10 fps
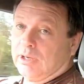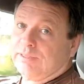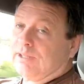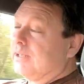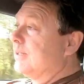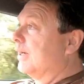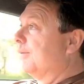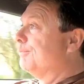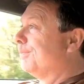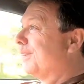I think
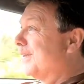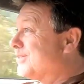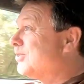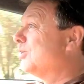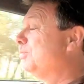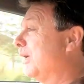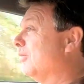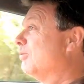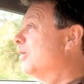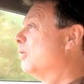this could be
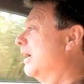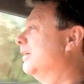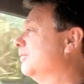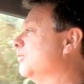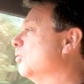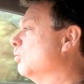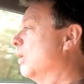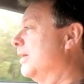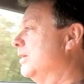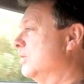a real handful
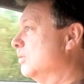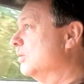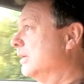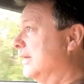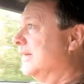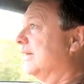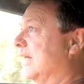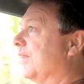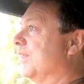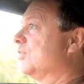when you
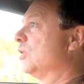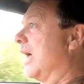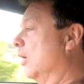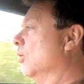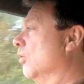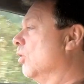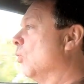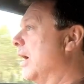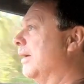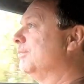get this out on the
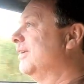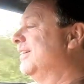wet.